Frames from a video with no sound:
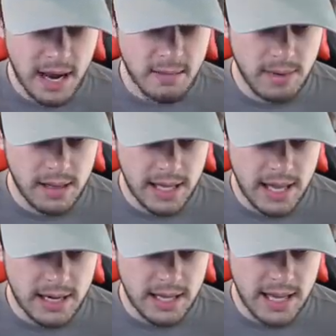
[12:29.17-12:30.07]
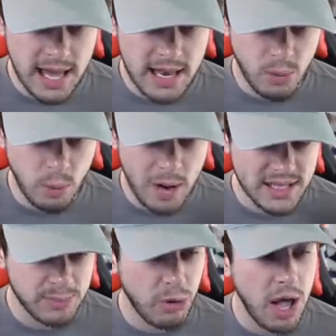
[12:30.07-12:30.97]
got relegated again.
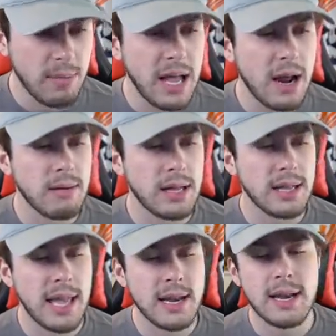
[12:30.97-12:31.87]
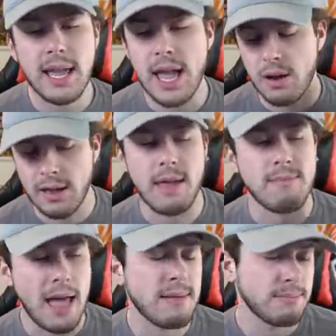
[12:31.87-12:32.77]
West Brom got relegated again. Okay,
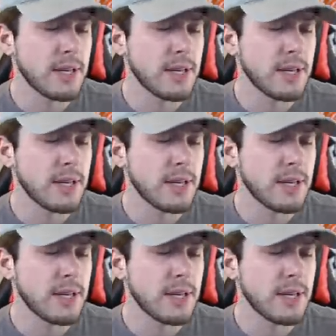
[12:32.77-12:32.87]
that